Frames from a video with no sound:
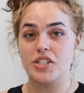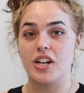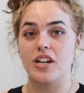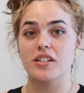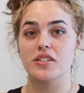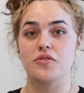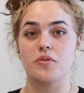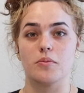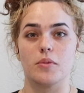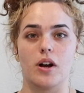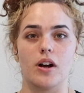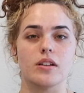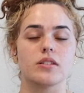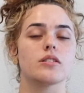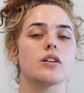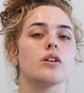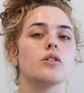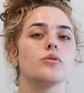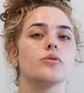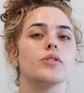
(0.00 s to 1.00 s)
chunks from
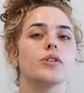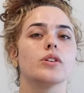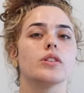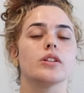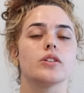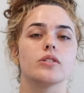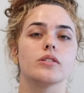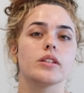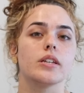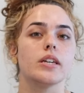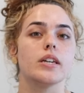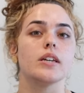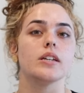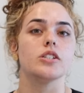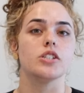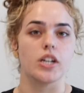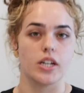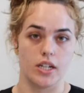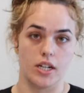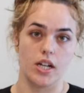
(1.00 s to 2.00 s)
Costco, they're literally
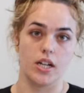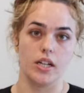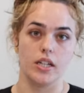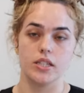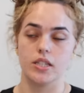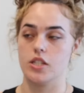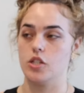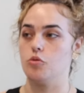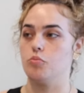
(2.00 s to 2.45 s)
chicken nuggets.